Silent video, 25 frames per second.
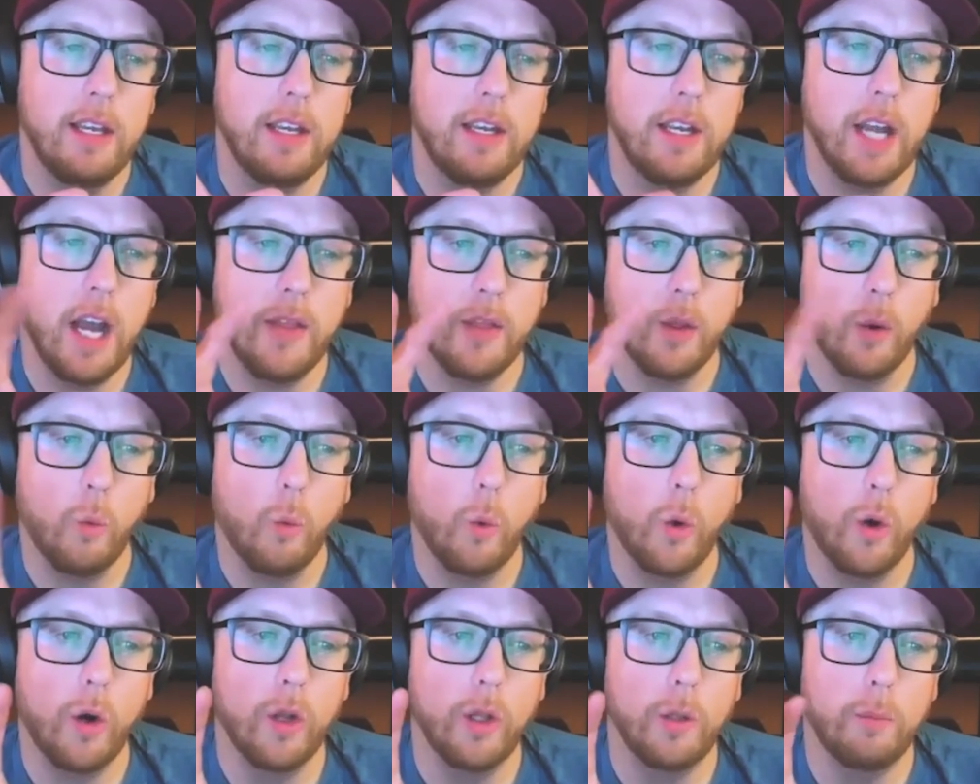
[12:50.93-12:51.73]
not the
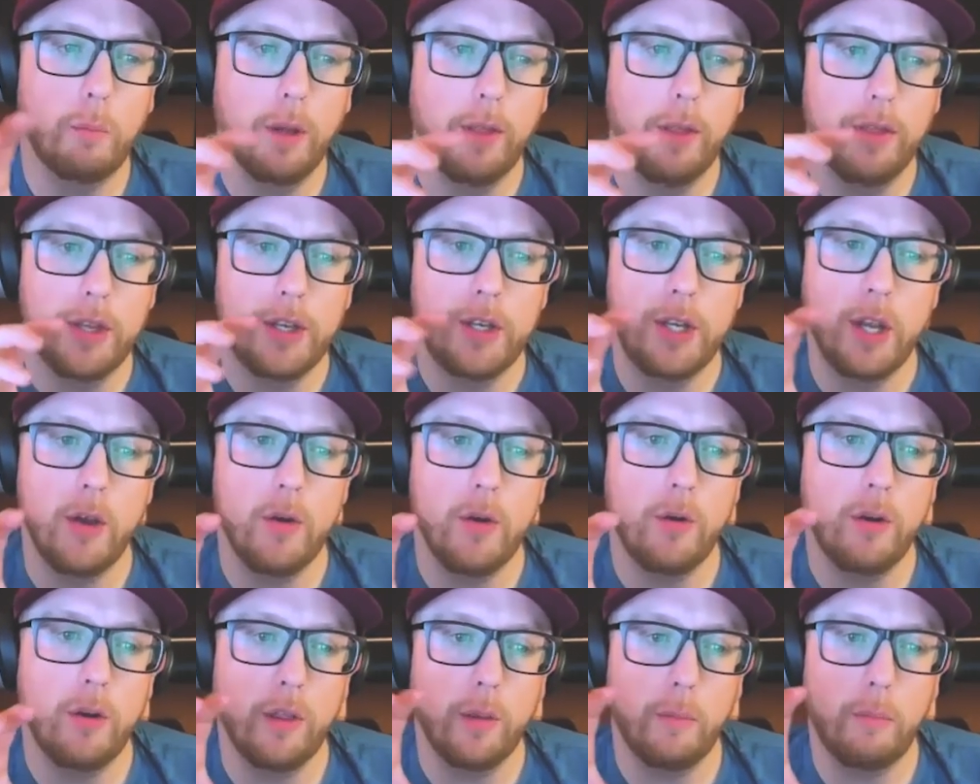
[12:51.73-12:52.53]
world but the
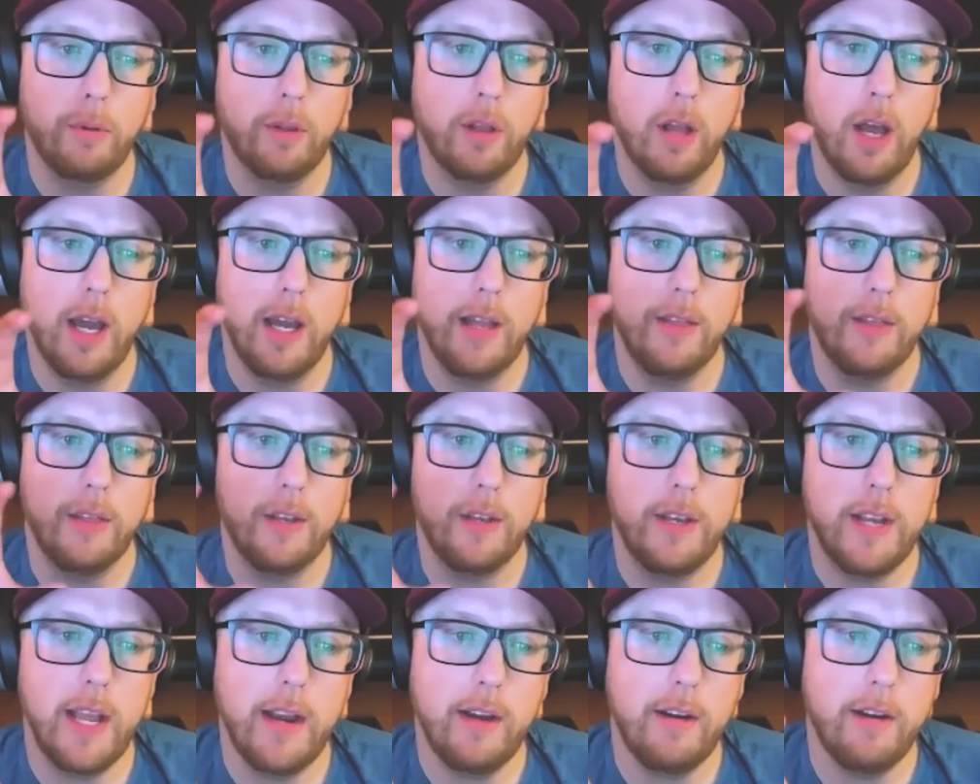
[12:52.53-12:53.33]
tone of the plot and the
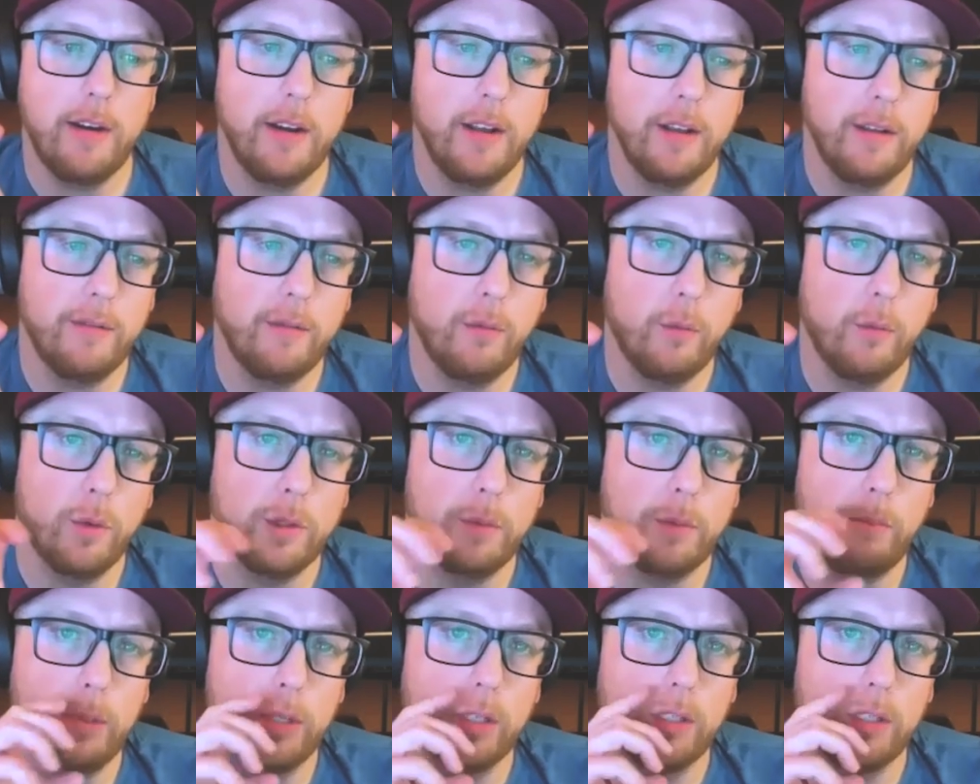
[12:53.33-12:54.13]
narrative
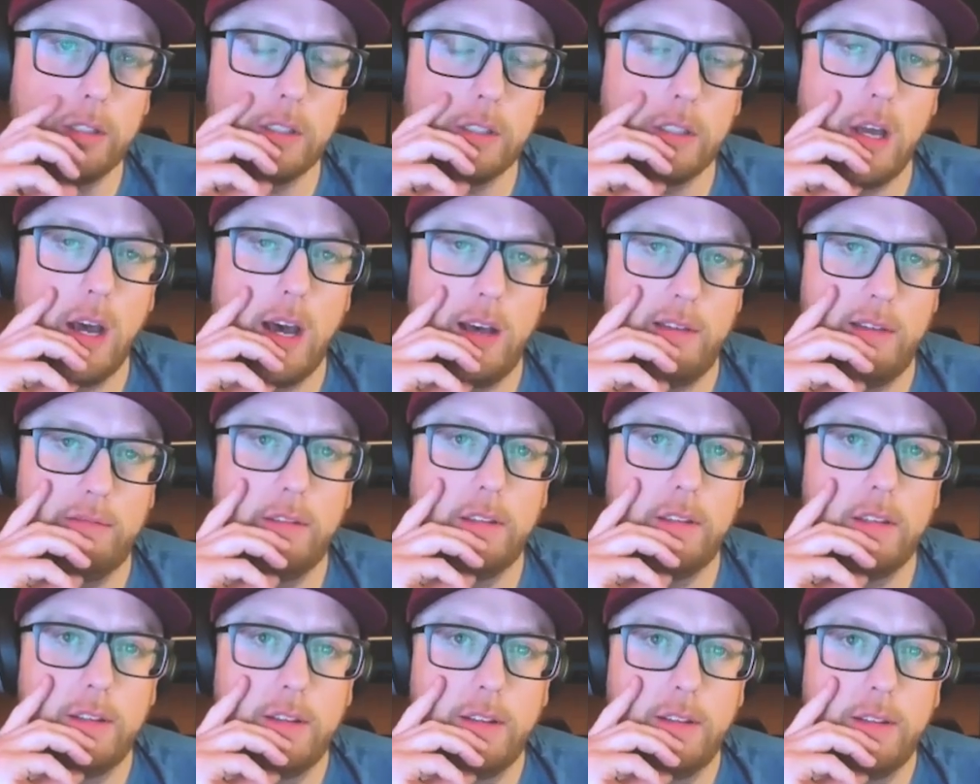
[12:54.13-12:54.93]
was built
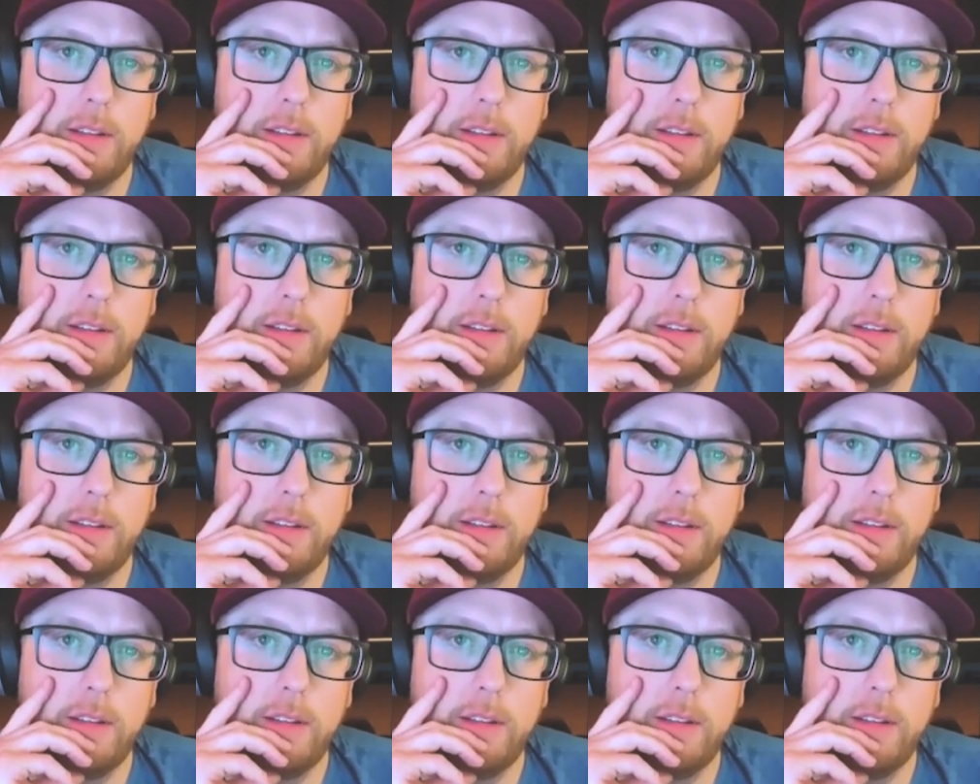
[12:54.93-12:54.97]
soft